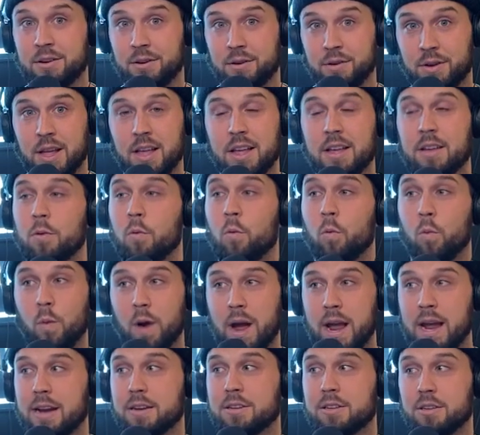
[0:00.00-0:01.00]
dude,
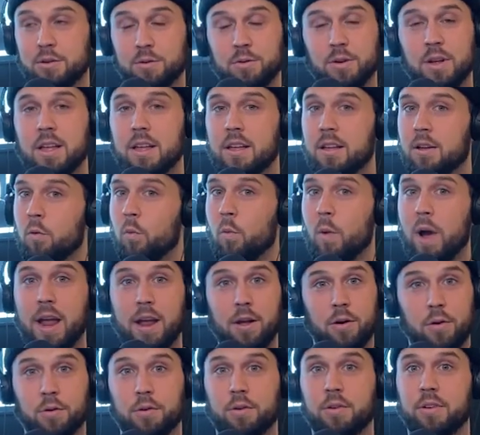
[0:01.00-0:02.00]
way
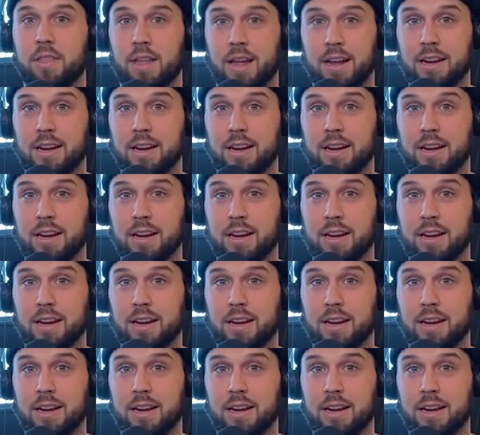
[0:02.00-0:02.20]
older.